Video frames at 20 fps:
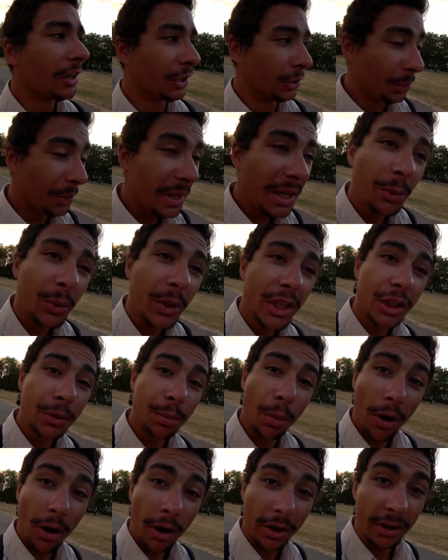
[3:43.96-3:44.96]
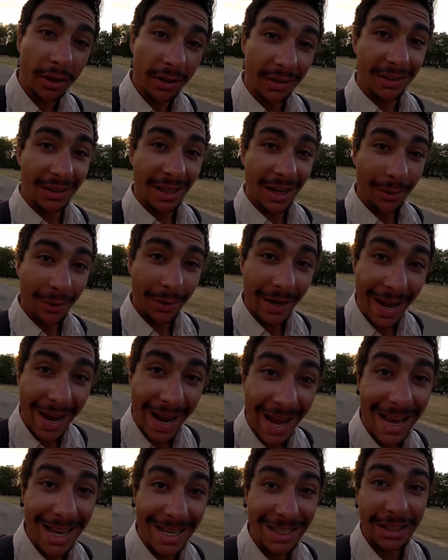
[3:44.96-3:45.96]
Greenwich Park is there,
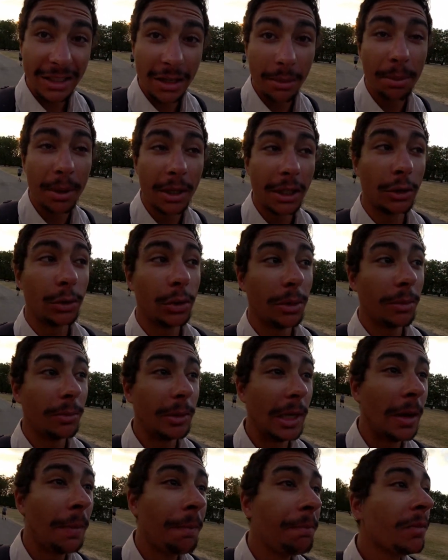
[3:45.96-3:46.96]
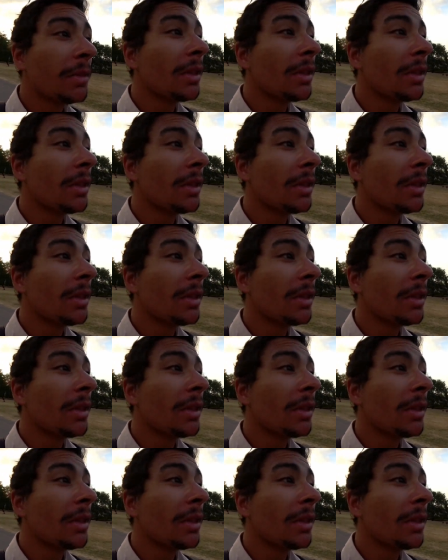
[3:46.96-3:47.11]
is a panorama